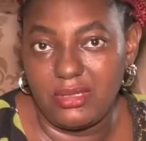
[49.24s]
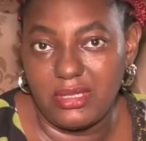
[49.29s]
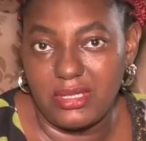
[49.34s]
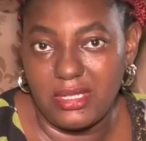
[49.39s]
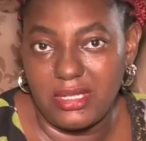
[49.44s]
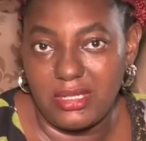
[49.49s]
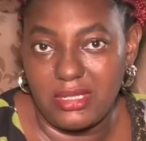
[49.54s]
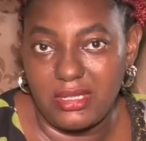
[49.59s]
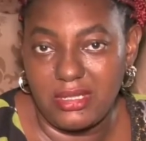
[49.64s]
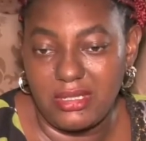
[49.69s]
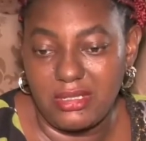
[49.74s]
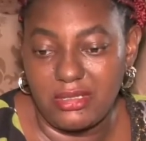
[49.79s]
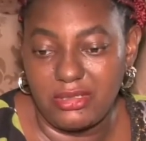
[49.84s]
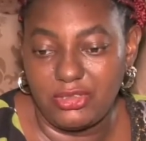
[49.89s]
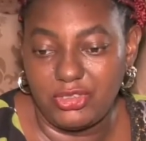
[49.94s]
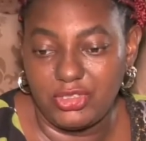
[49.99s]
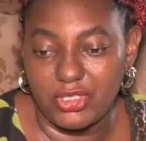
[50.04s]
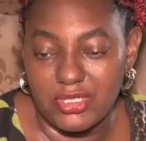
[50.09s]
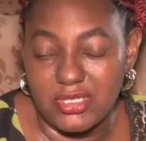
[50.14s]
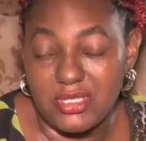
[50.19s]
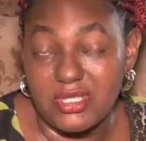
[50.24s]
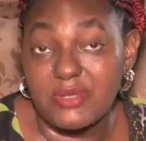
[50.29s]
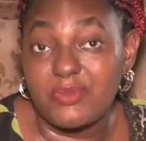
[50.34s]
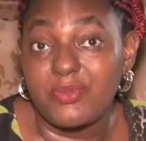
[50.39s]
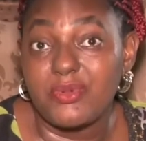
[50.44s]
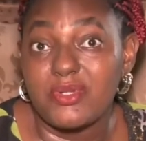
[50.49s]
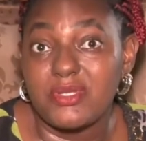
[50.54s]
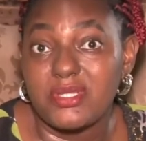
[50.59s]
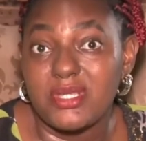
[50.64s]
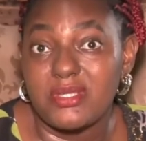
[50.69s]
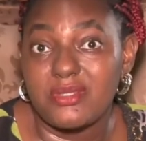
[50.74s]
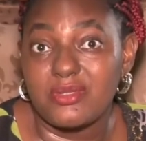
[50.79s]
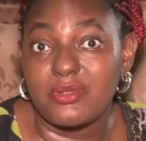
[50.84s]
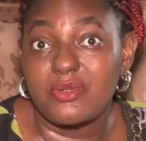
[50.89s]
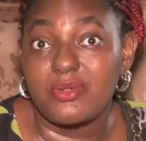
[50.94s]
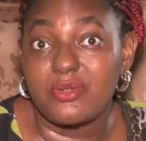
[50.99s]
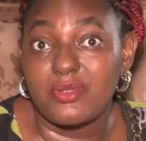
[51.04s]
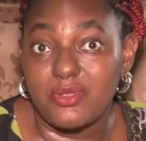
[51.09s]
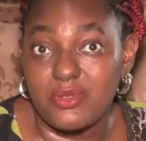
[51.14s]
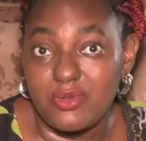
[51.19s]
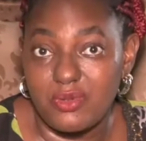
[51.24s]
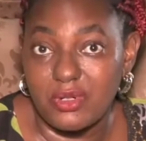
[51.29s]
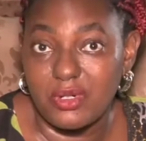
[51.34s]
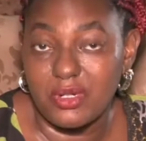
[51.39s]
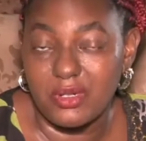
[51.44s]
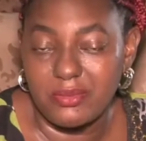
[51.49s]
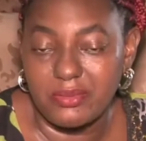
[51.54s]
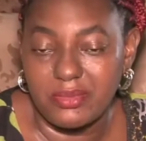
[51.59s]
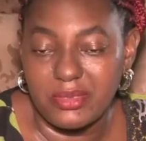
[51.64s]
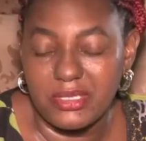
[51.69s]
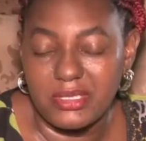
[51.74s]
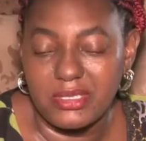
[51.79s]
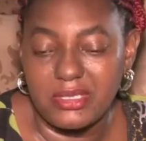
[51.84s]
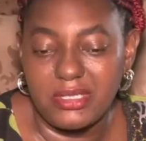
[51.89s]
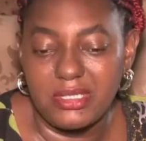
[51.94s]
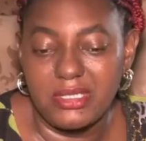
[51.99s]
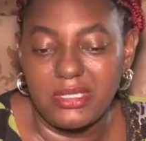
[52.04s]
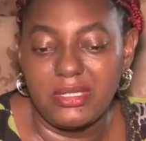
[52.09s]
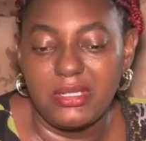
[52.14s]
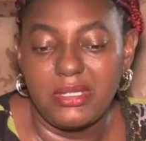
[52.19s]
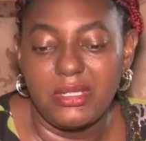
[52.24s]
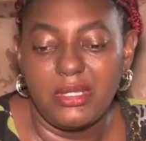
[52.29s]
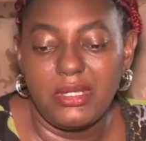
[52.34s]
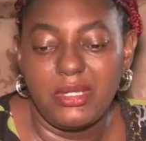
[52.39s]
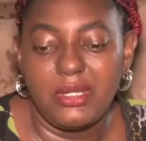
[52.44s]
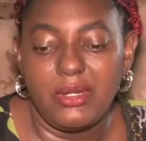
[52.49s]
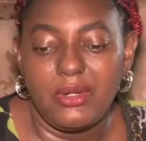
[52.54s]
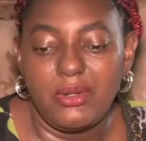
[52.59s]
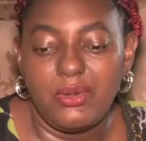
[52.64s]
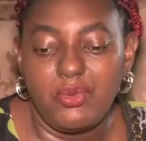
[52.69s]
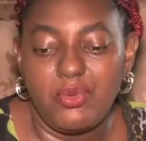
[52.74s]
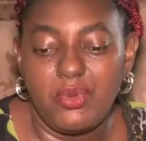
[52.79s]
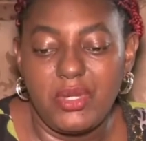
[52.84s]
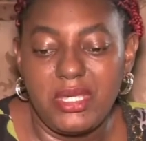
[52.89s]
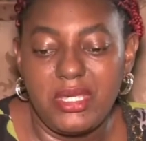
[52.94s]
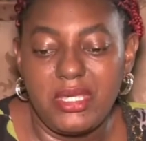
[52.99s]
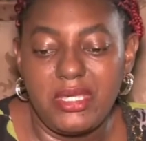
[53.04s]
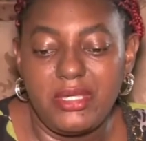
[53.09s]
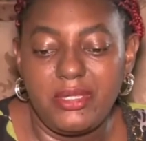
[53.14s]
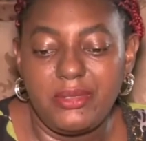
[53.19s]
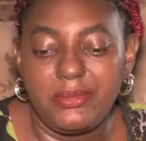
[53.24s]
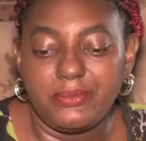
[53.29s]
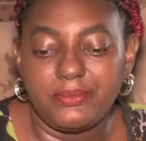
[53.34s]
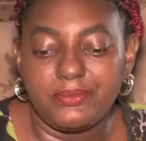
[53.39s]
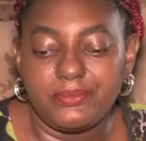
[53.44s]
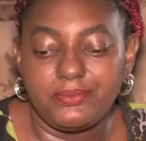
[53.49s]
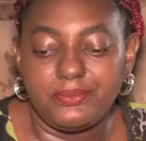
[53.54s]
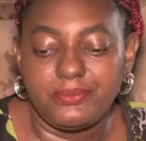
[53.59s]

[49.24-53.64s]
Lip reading: the justice process goes through completely. We